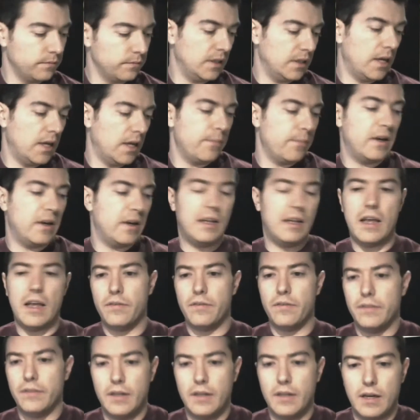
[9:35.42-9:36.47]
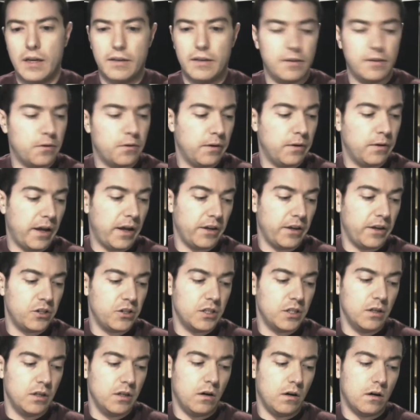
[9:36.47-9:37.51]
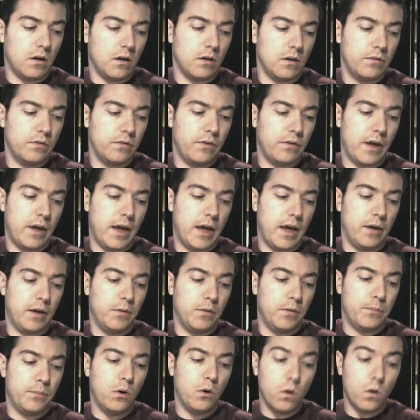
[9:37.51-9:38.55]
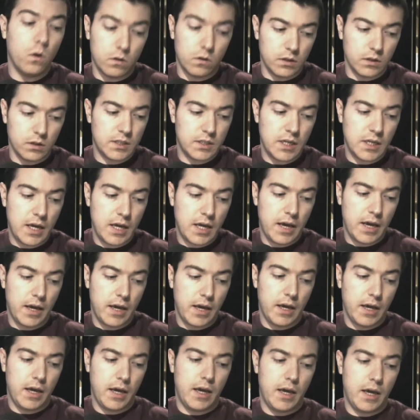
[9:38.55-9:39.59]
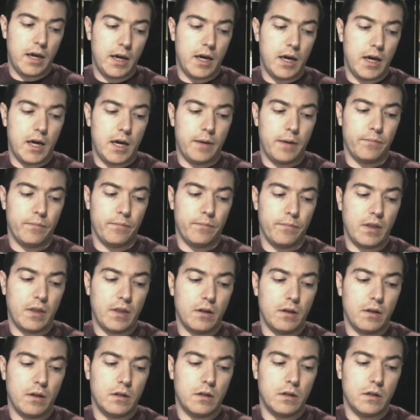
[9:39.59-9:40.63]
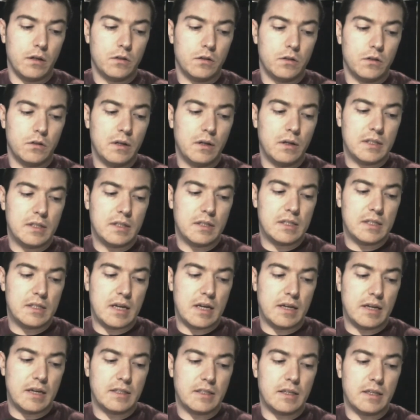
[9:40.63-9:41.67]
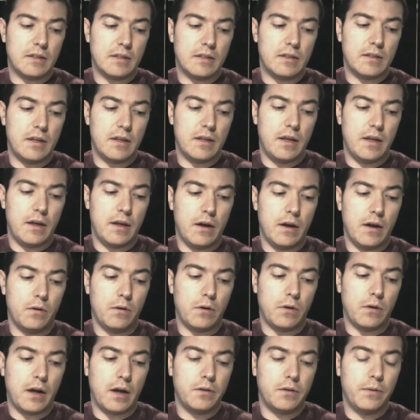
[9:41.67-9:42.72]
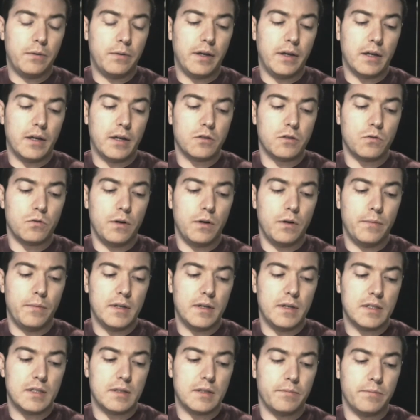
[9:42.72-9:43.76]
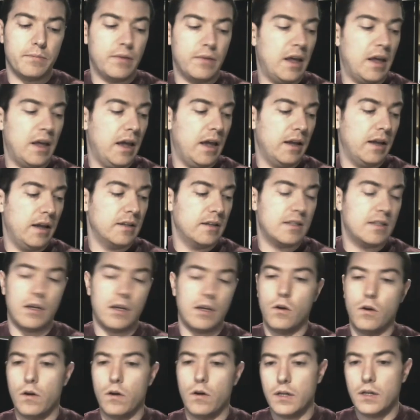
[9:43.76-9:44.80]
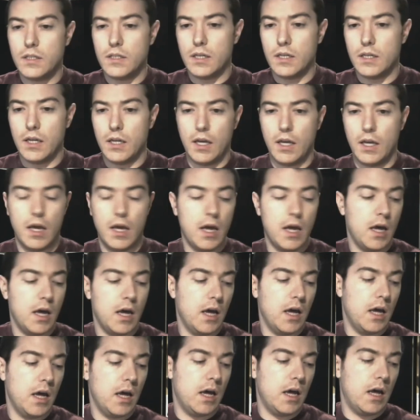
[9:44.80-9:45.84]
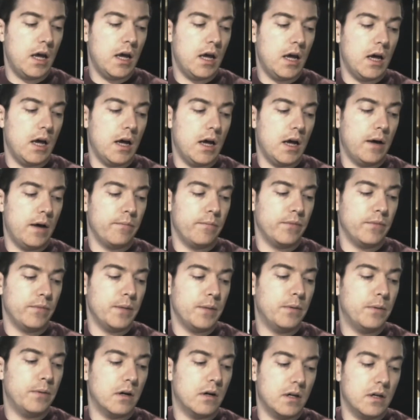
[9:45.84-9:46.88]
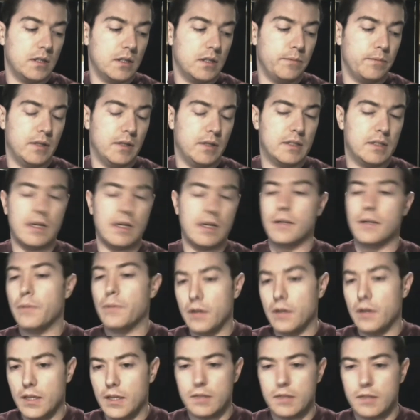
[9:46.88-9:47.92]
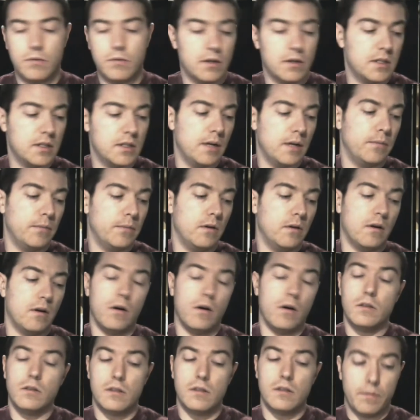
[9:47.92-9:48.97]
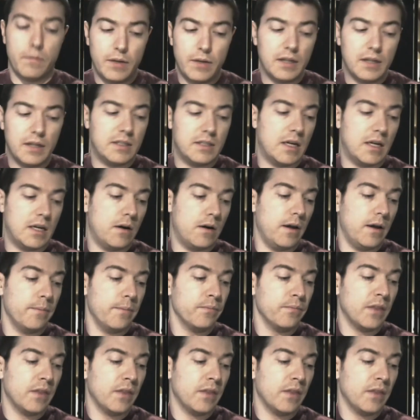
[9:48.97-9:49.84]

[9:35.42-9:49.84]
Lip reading: Number 11, the creation of a report to assess the right-wing extremism in security departments like the police, for example, or also the military.